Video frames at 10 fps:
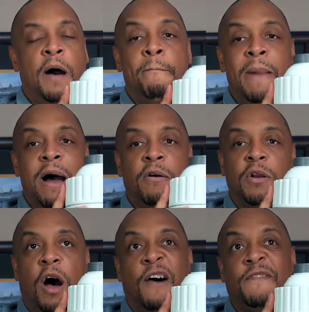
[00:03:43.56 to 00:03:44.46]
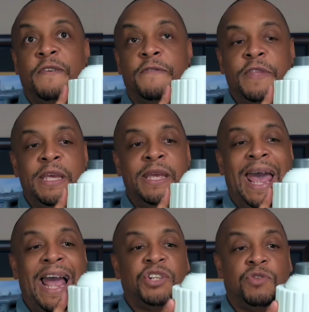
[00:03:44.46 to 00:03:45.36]
mount off of the
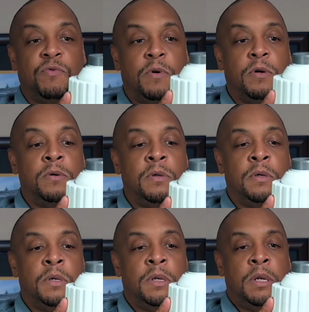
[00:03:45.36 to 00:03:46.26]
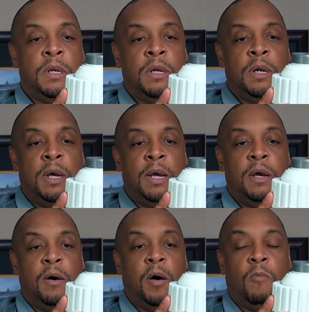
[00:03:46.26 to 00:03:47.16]
actual
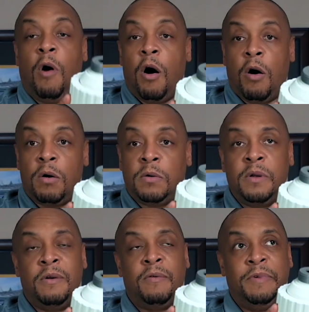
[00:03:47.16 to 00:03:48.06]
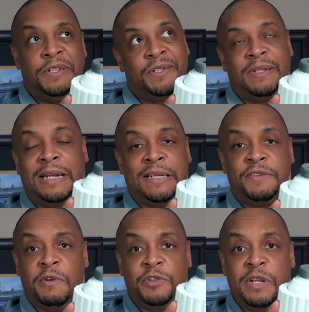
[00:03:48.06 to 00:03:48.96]
wall, which a lot of times
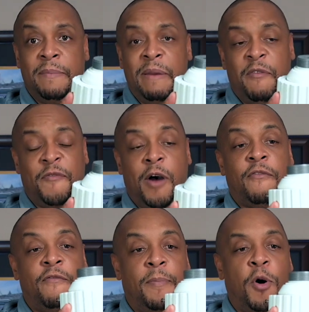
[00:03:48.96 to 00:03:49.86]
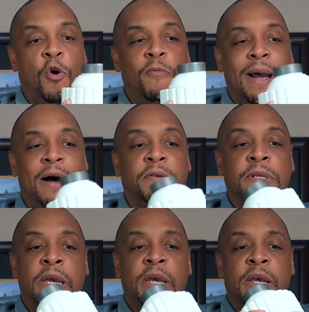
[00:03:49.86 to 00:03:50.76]
you want to do that maybe off of a pole mount.
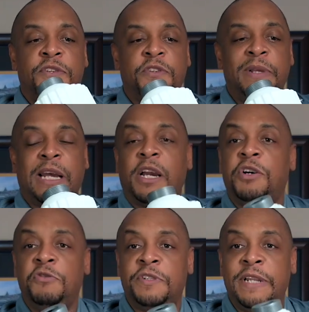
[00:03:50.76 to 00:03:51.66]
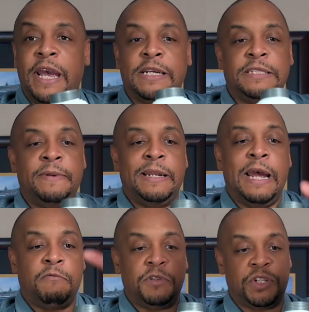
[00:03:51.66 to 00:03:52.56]
So it'd be like a gooseneck or something like
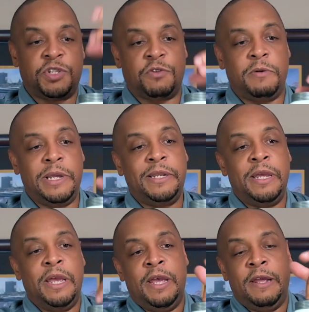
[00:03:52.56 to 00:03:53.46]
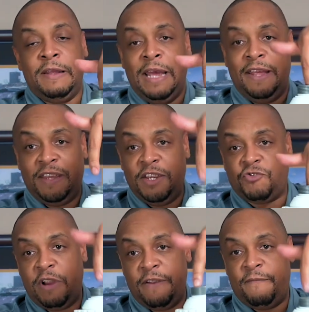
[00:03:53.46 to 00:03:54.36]
that, which will screw in. Has a
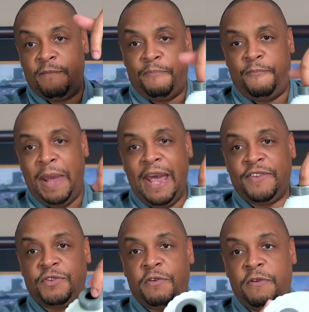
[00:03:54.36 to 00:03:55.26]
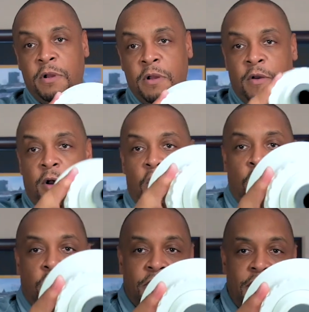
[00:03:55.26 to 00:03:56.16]
straight pass-through
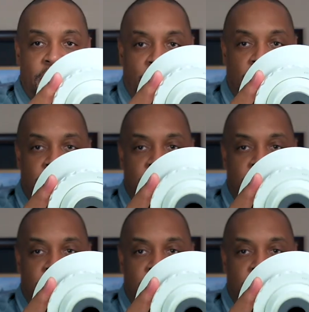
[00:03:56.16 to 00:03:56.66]
hole there,